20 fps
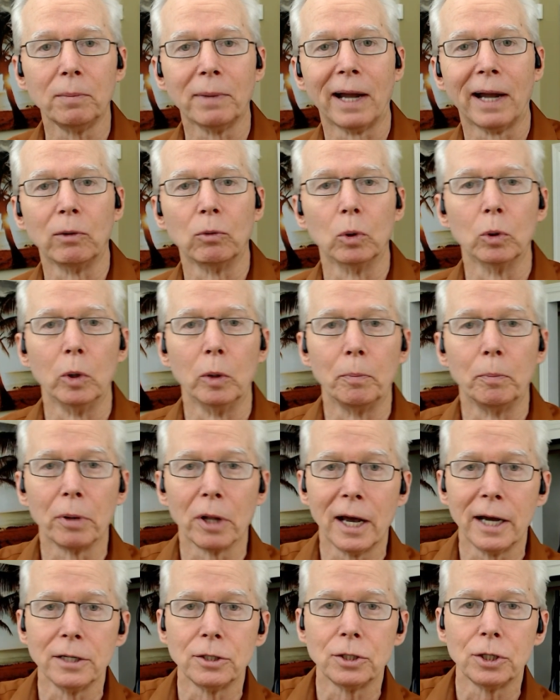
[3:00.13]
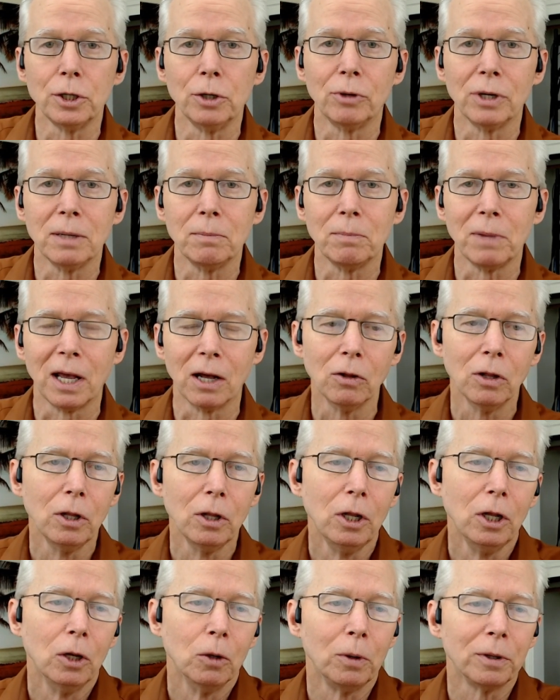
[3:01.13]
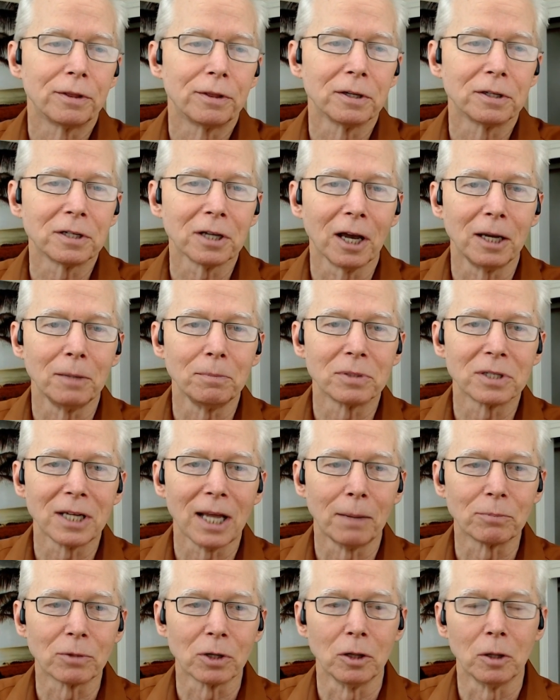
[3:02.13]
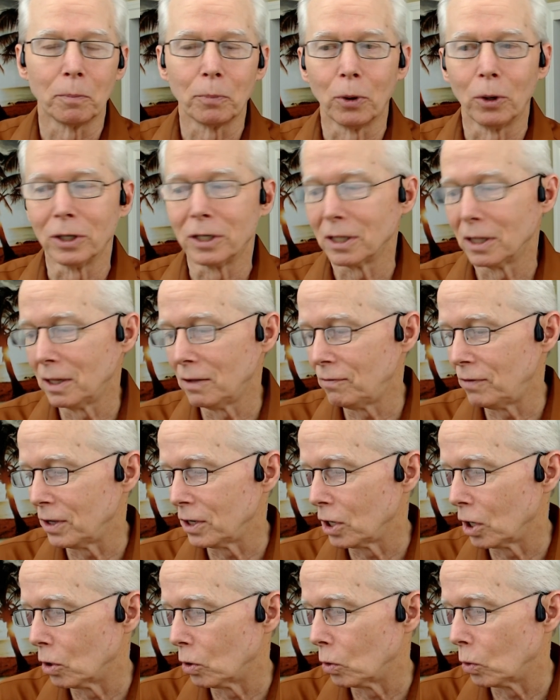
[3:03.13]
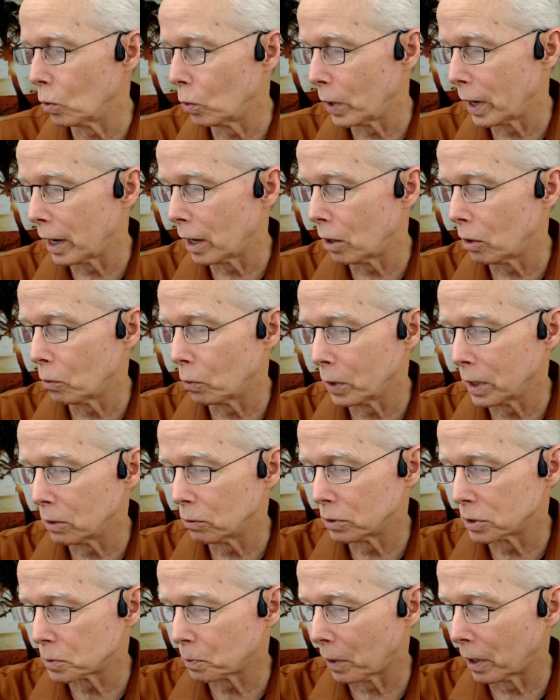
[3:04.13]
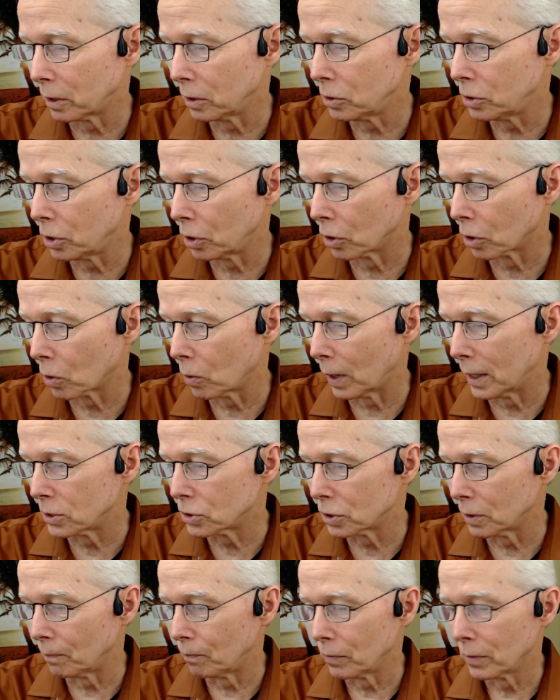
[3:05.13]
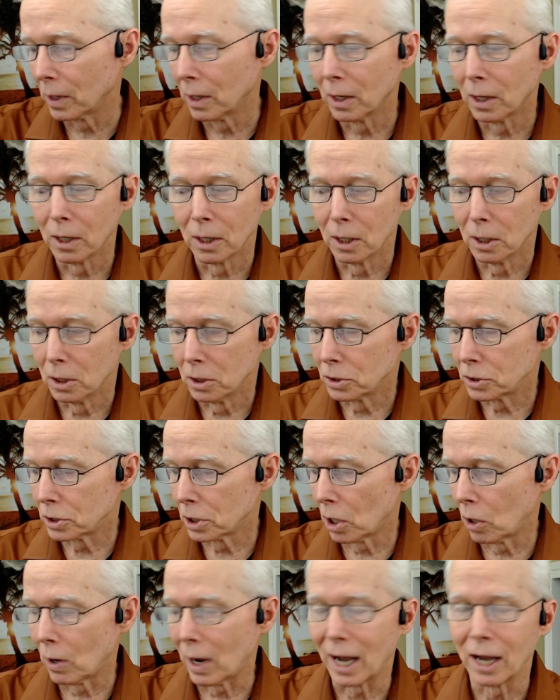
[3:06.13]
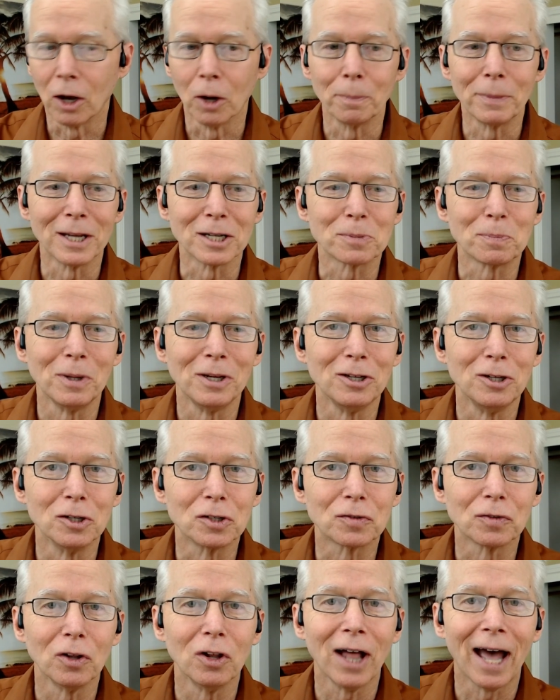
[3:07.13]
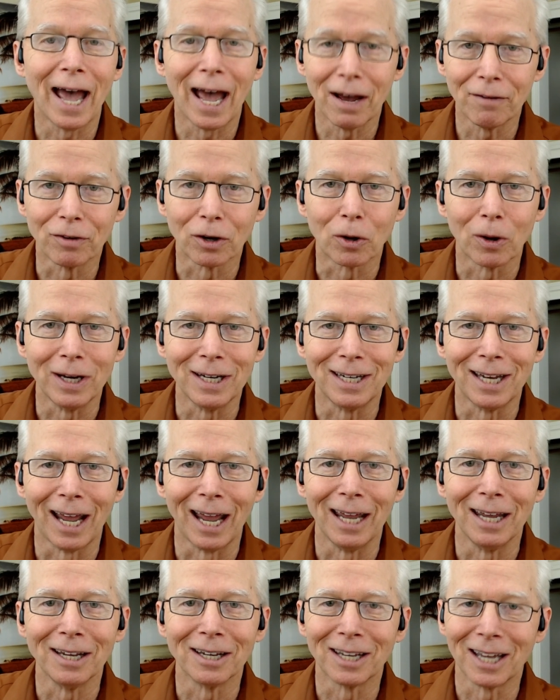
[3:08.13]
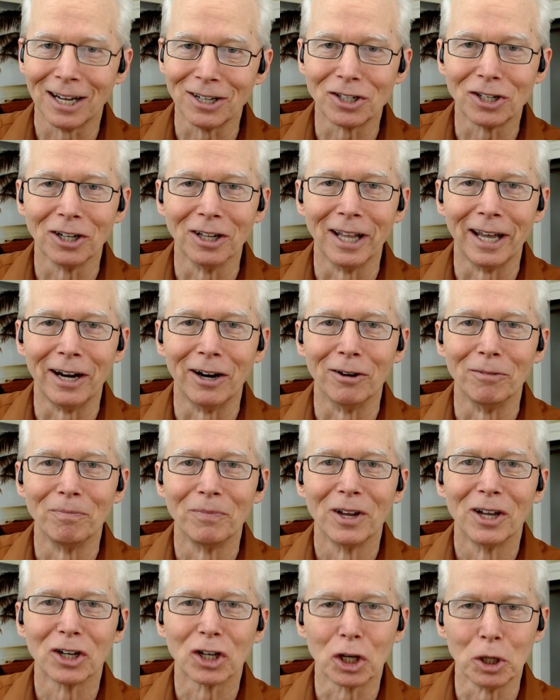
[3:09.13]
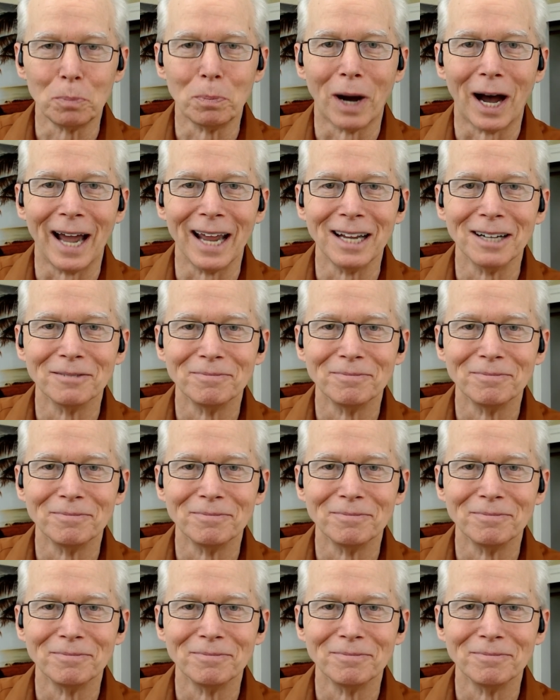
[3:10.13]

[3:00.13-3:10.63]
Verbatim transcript: I will reply to your email with a timestamp to the point in the video where we responded to your question. So I hope that's been useful. Have a great day. Catch you later. Goodbye.